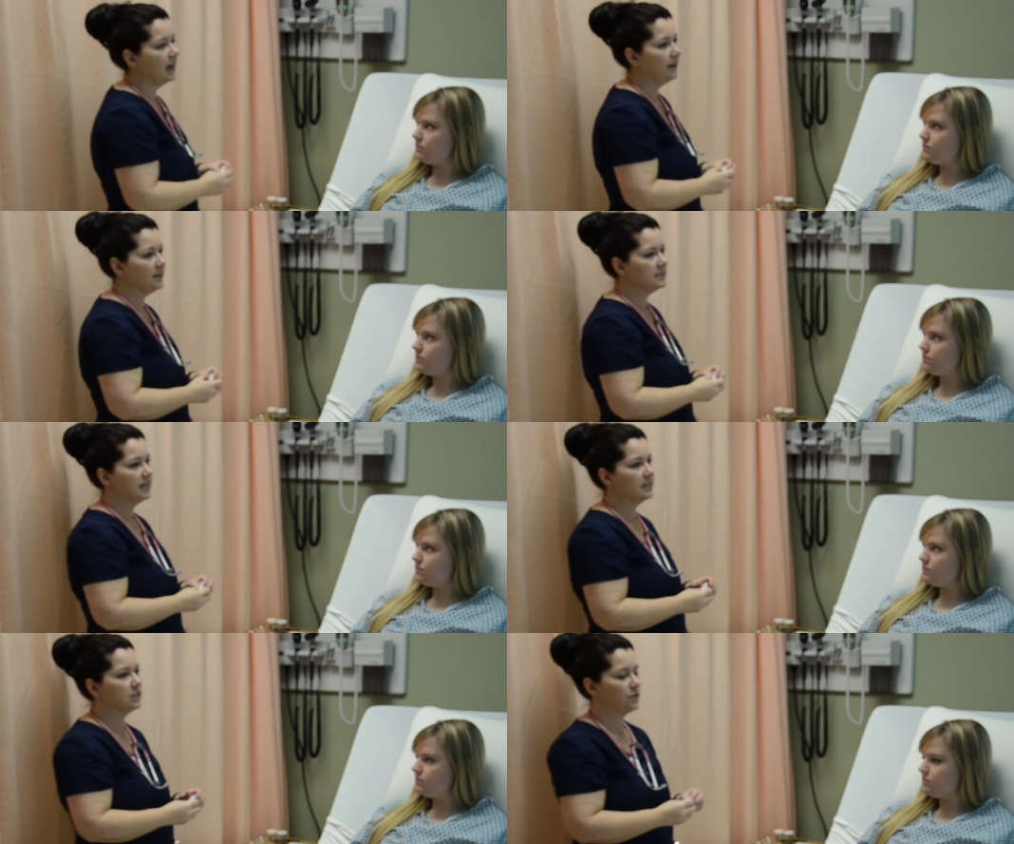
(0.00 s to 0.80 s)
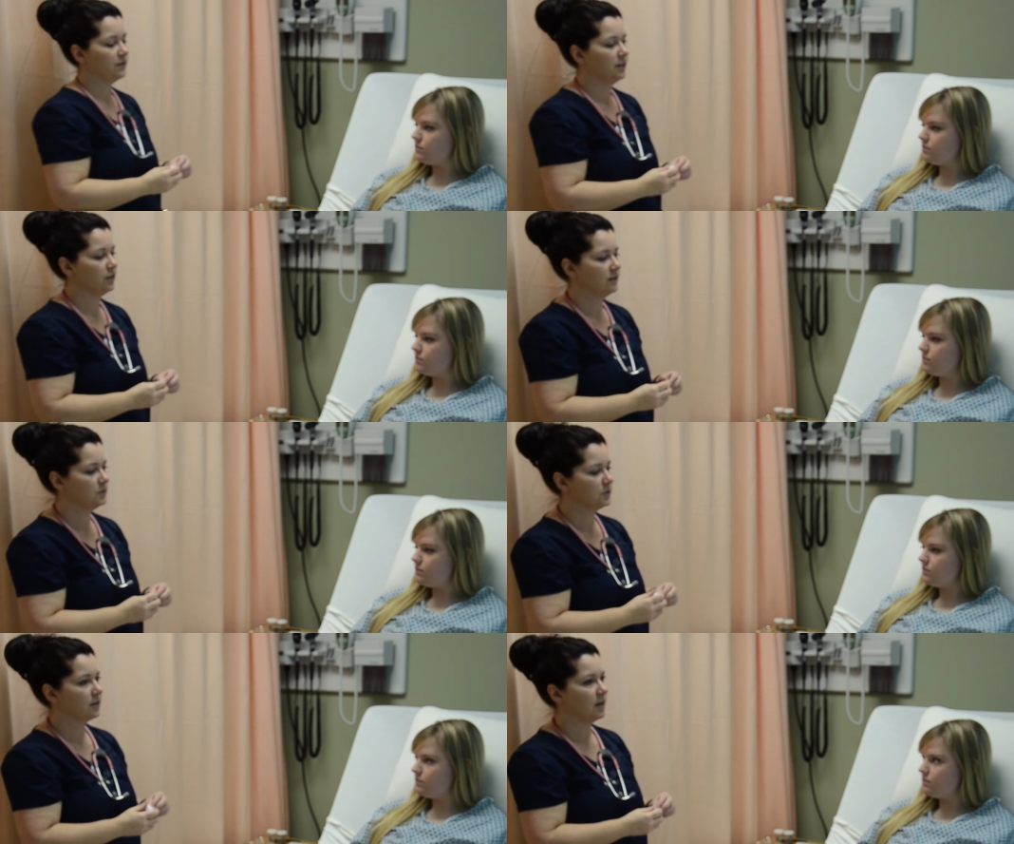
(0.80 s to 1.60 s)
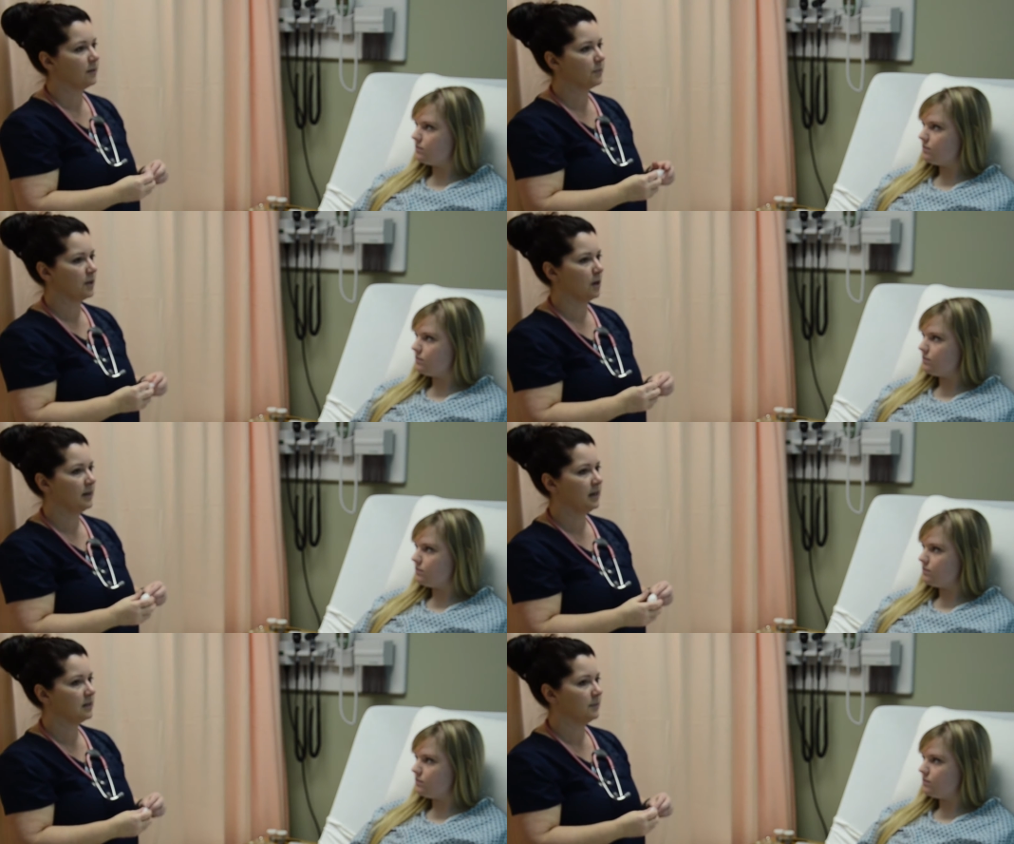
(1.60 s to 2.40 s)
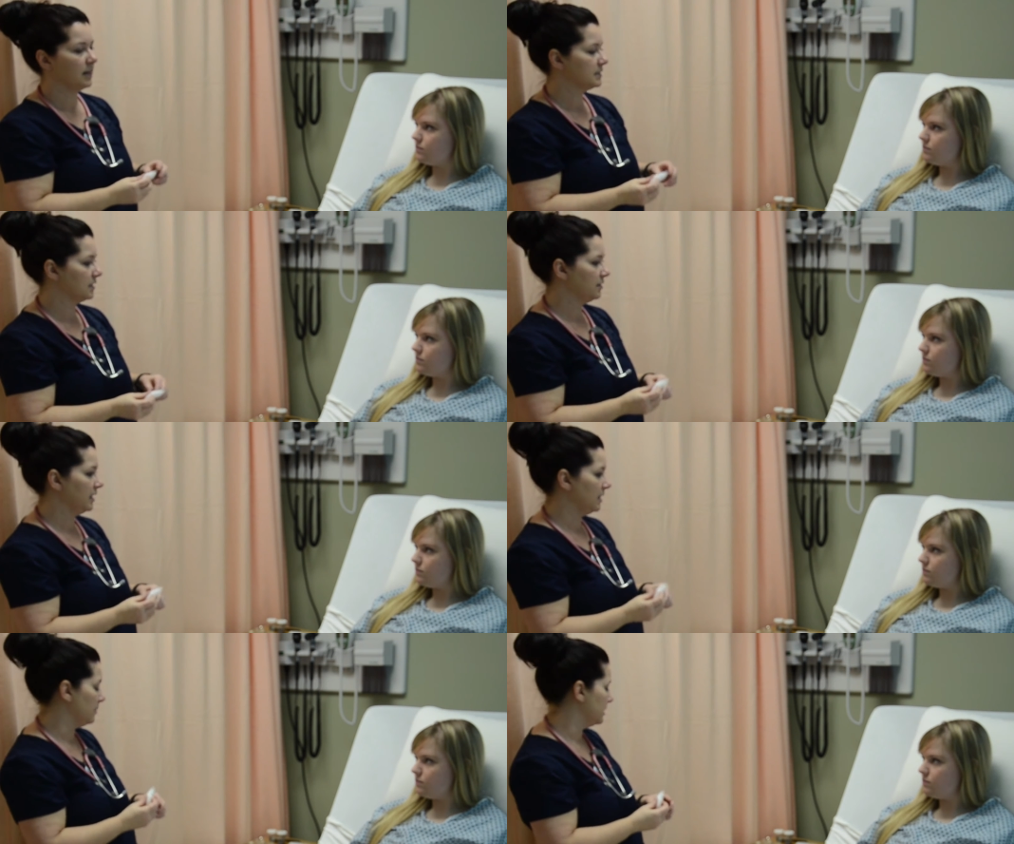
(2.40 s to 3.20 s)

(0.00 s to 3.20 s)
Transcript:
Speaker 1: And this tests three nerves, which are the ophthalmic, the maxillary, and the